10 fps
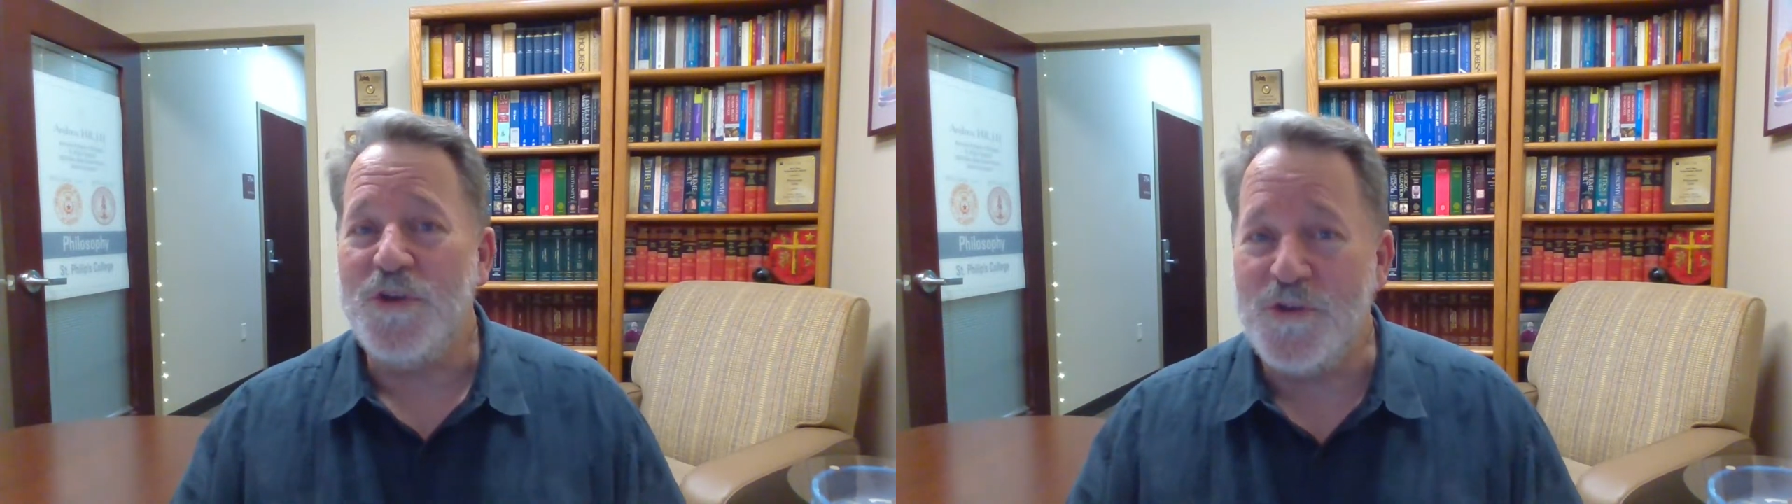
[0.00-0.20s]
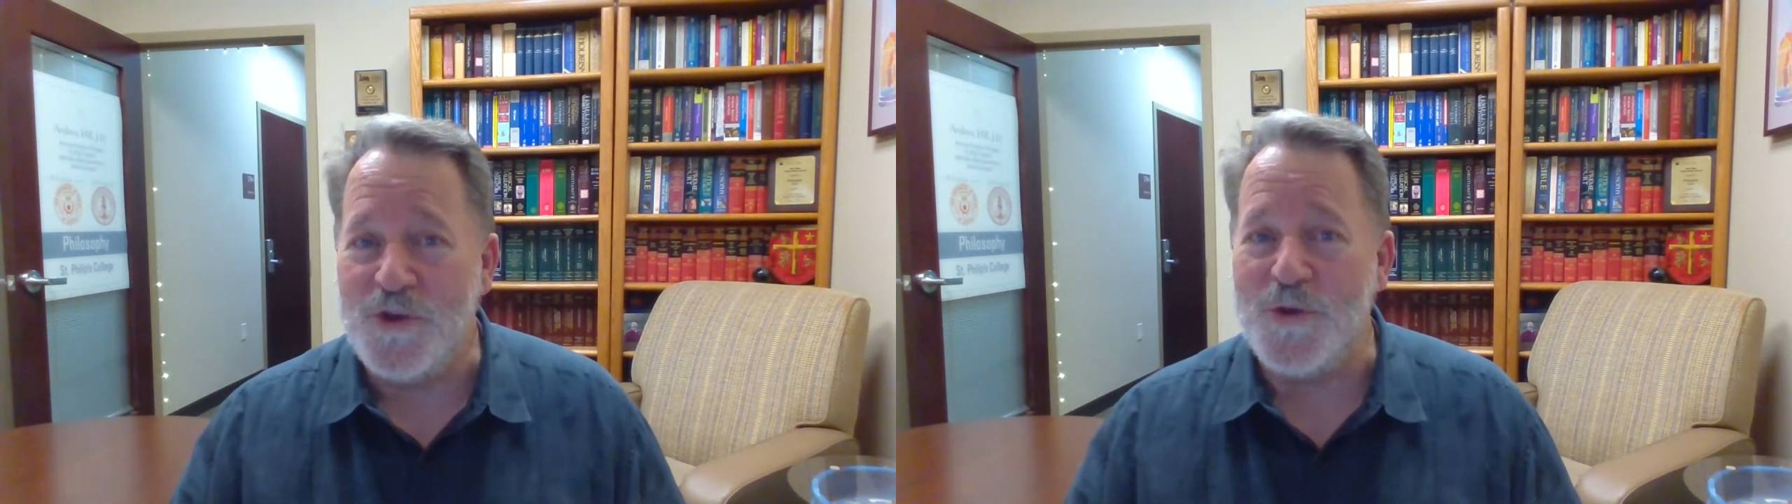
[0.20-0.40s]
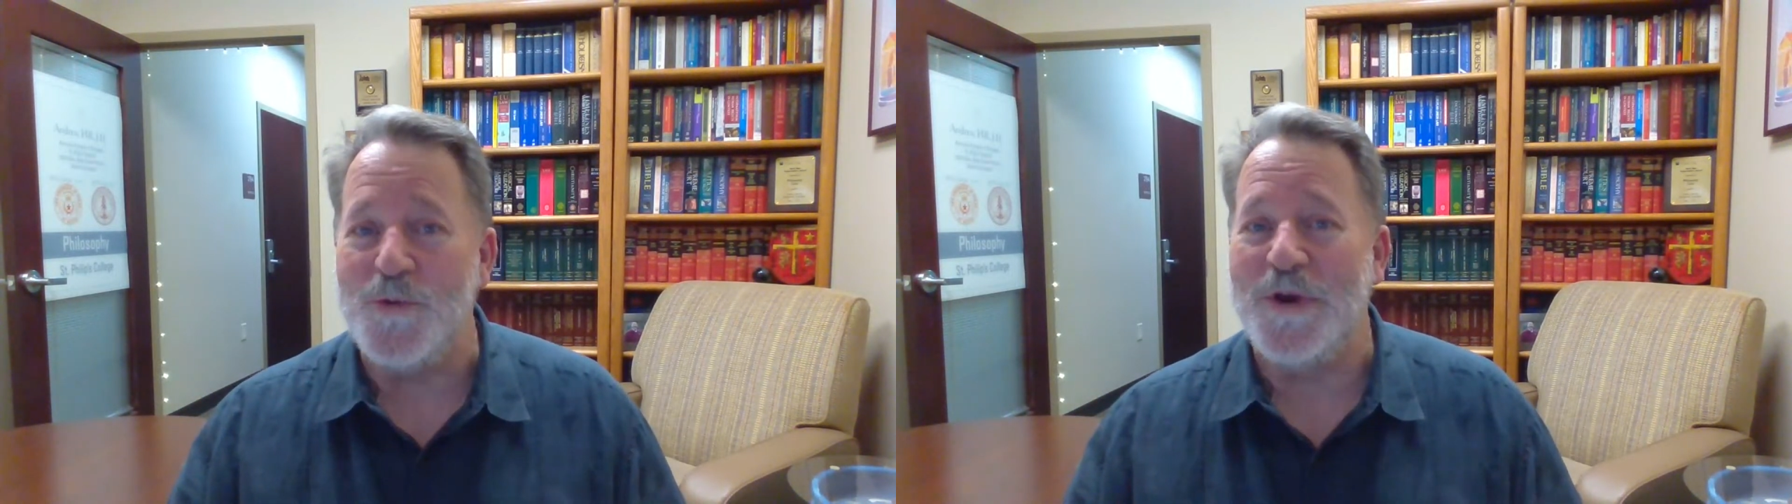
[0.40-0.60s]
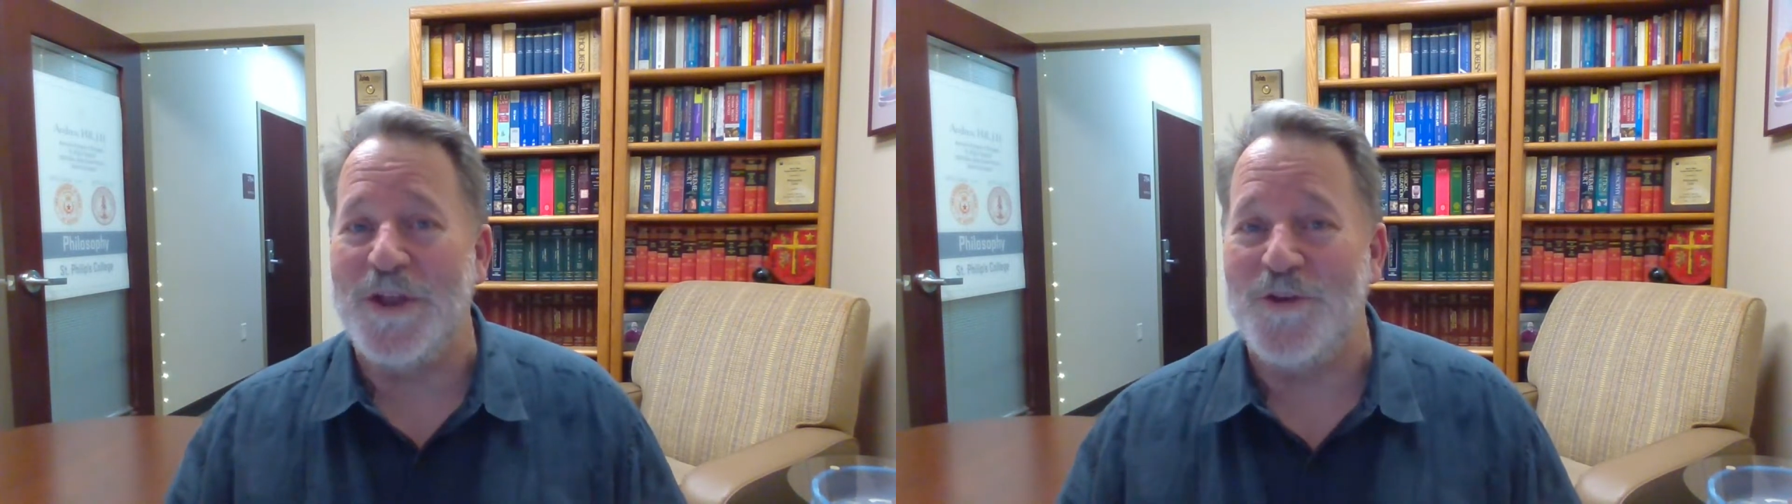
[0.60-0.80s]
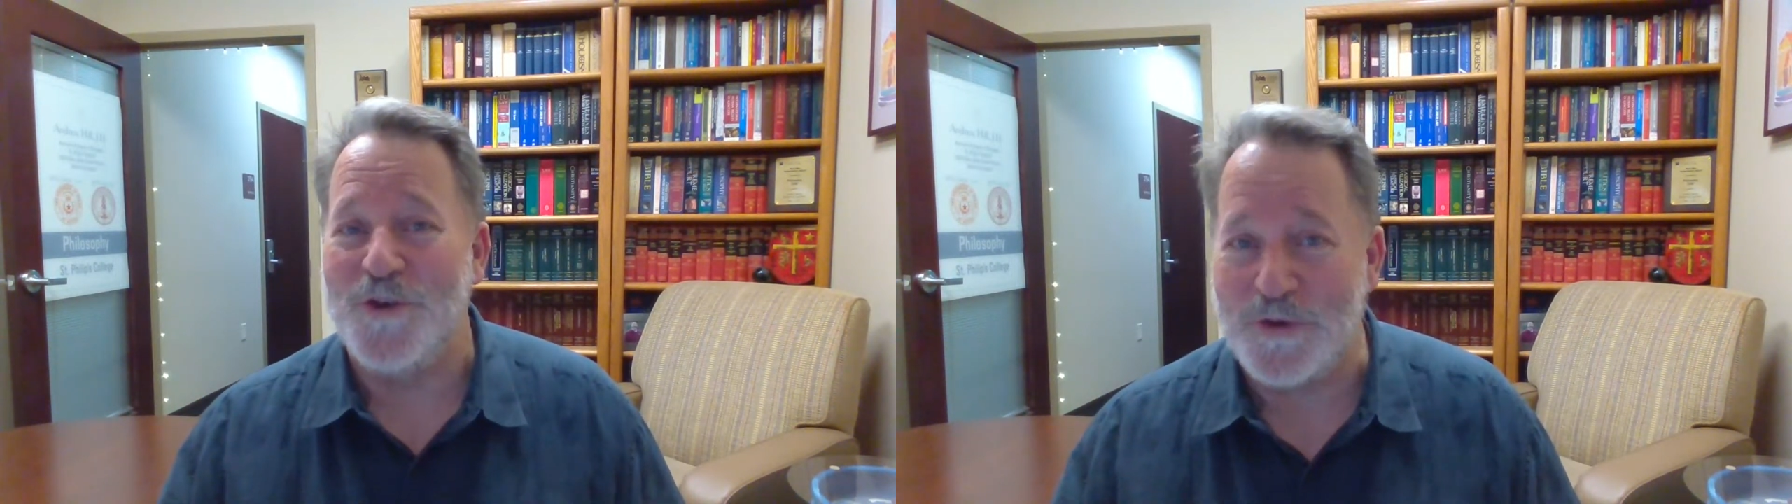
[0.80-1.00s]
you
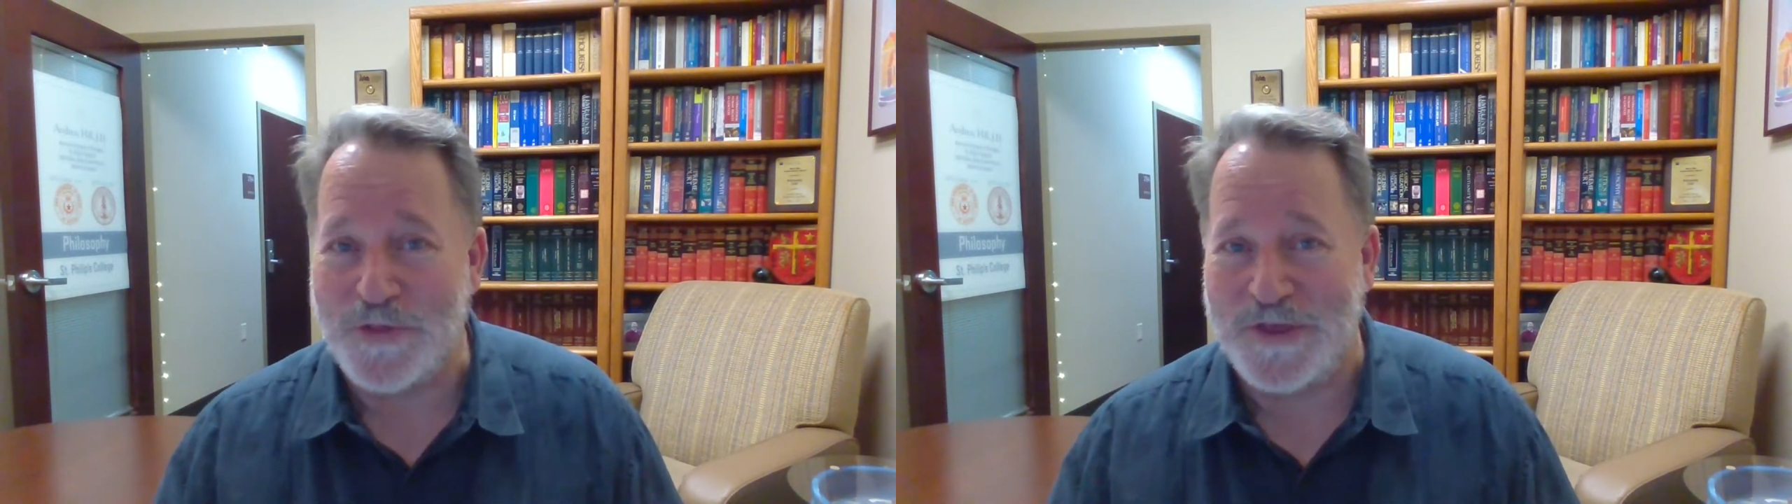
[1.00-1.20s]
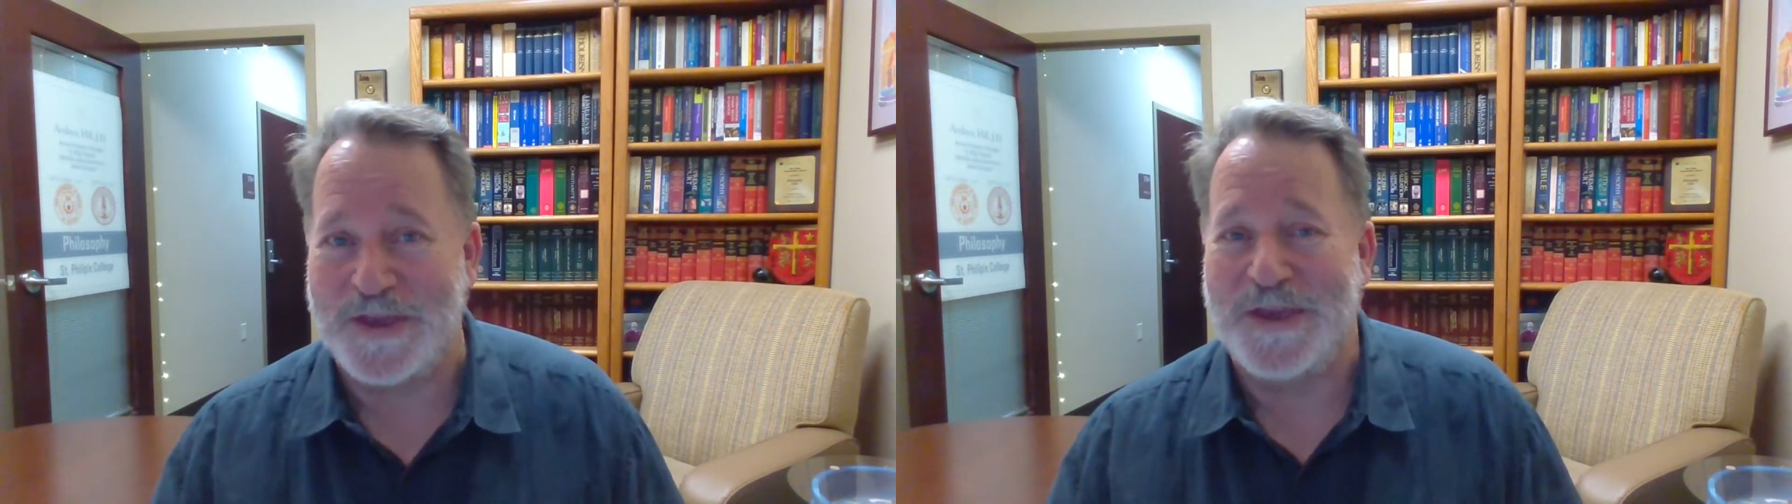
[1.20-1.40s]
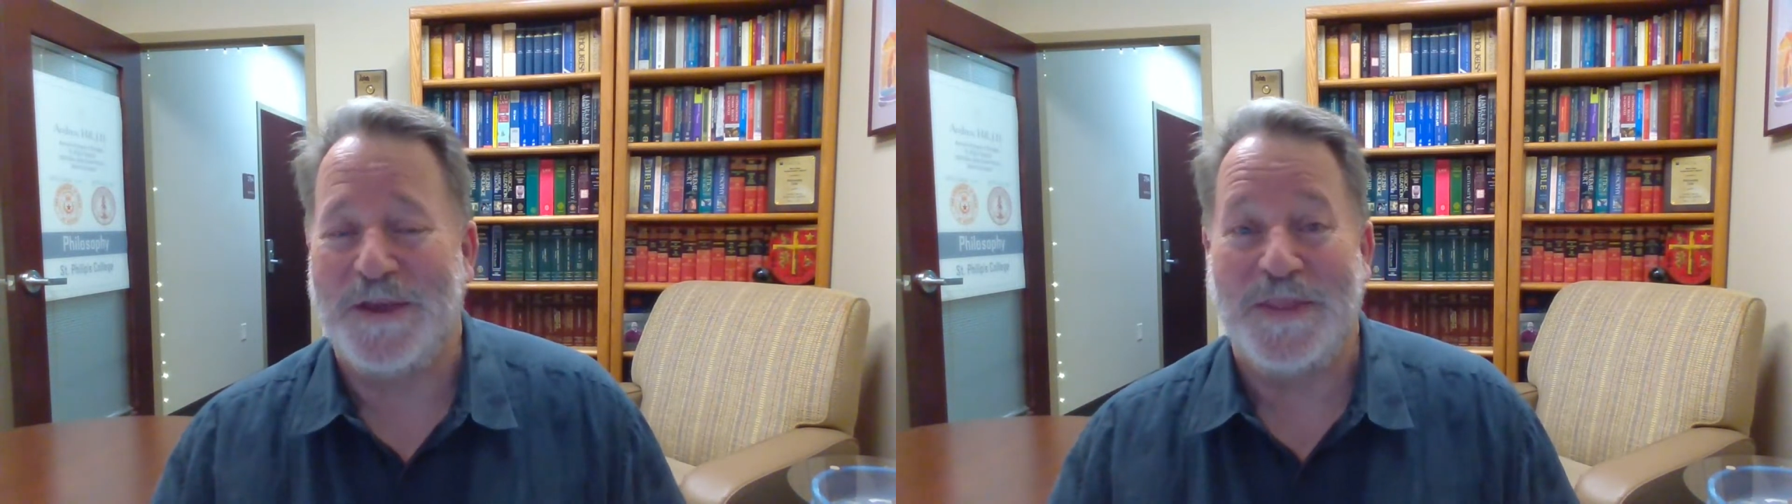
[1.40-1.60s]
and your thinking.